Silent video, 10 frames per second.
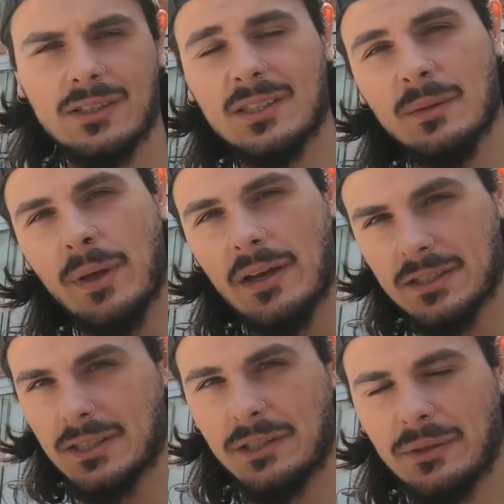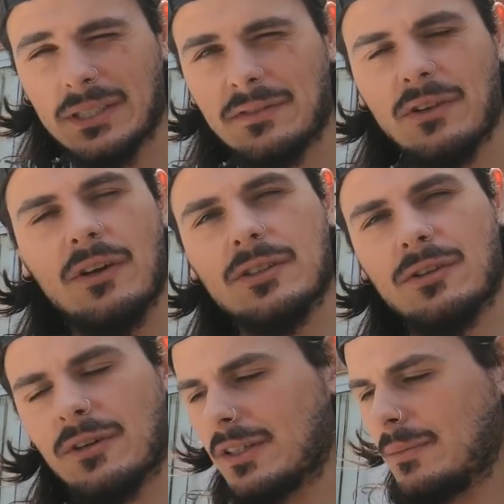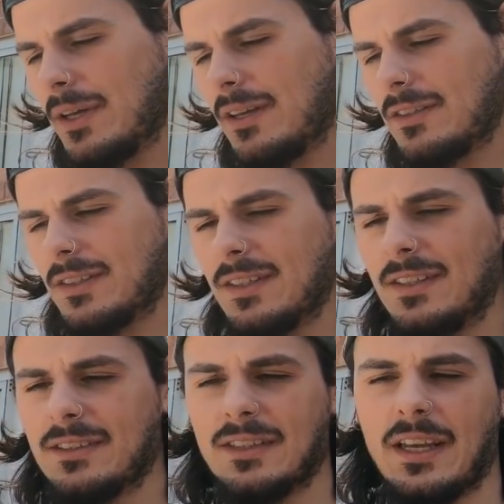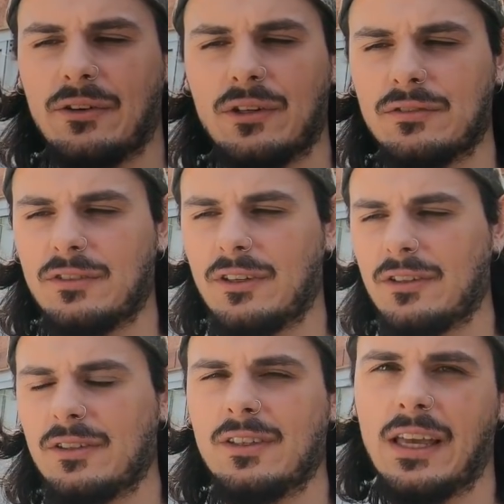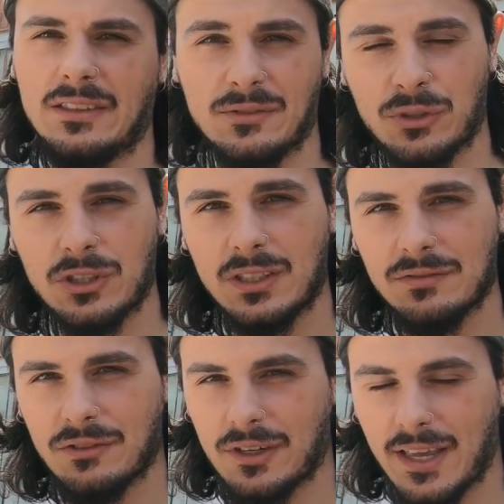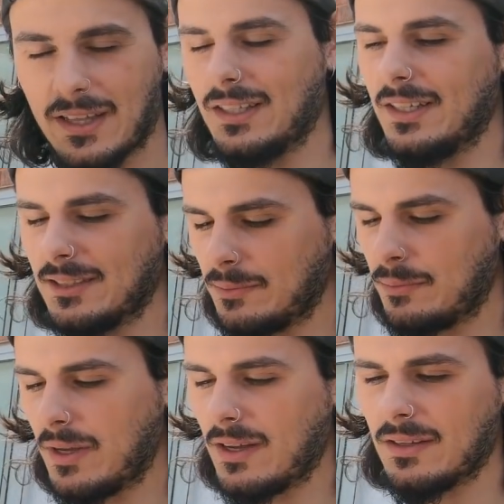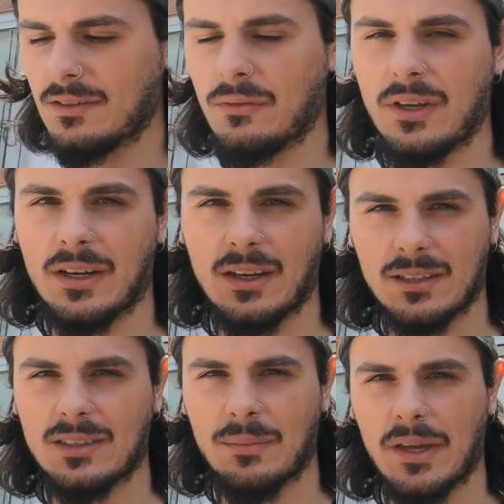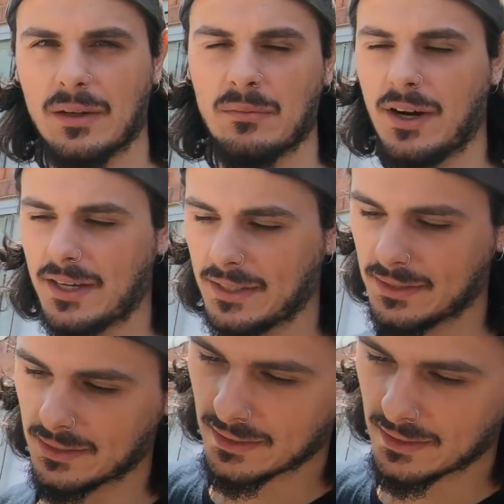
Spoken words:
this is the power steering reservoir I was talking about. It's Aeroflow. It's originally for an LS, but we're going to custom make a bracket to